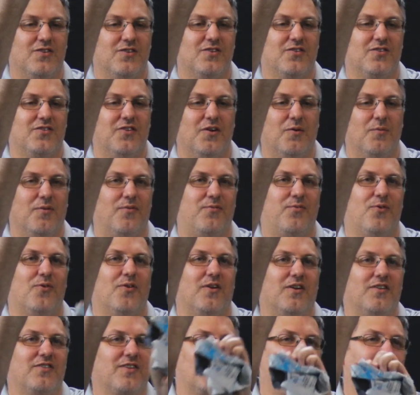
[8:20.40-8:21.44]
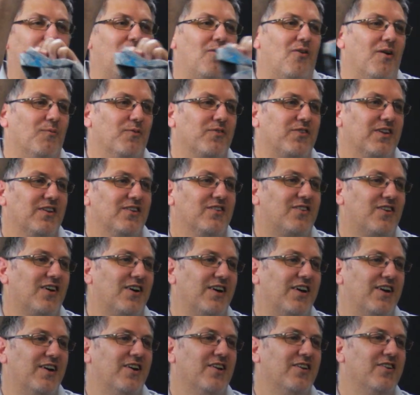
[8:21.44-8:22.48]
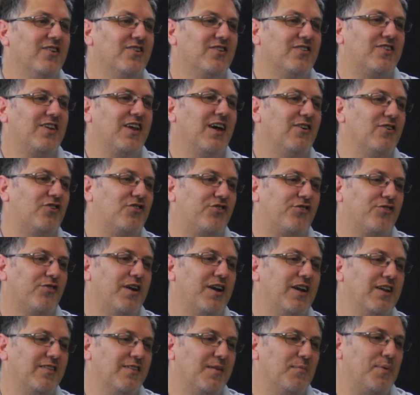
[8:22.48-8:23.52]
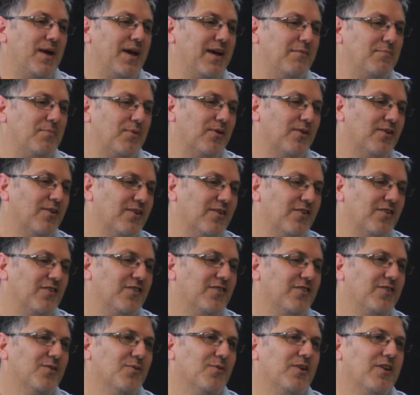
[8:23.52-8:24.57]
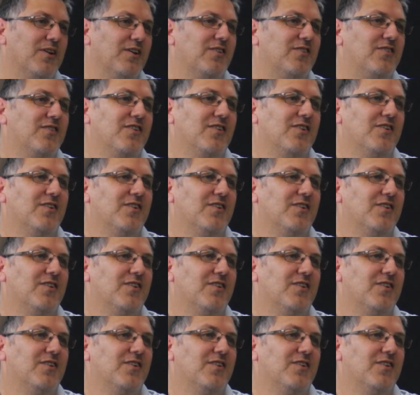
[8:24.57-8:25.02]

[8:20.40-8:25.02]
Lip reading: No, before I was like, my arm was getting tired, and you can see I was shredding the paper doing it.